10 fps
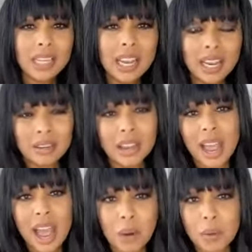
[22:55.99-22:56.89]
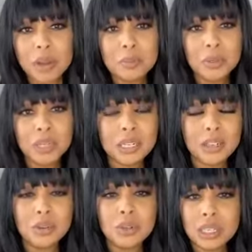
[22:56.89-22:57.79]
and our community
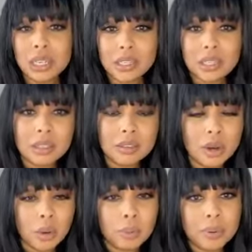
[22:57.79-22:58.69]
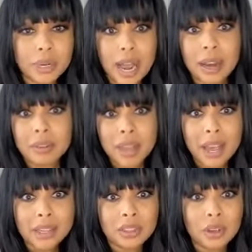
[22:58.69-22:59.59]
usually gets put out of that.